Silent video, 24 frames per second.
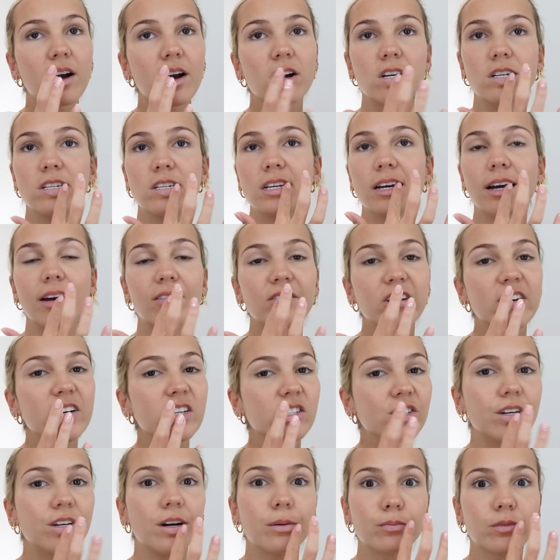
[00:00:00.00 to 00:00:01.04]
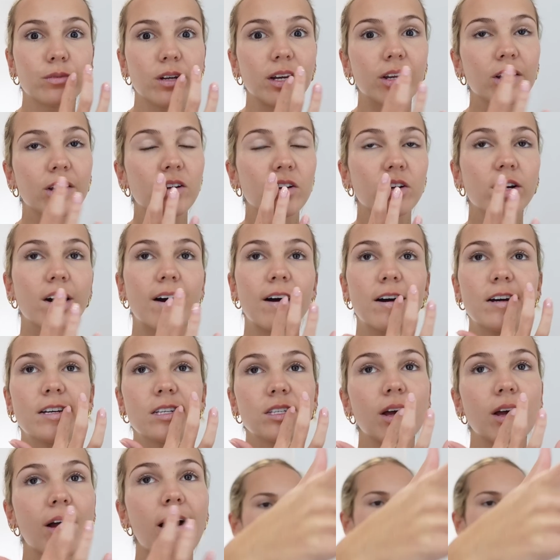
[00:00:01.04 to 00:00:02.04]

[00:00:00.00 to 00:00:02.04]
because I haven't actually updated you guys.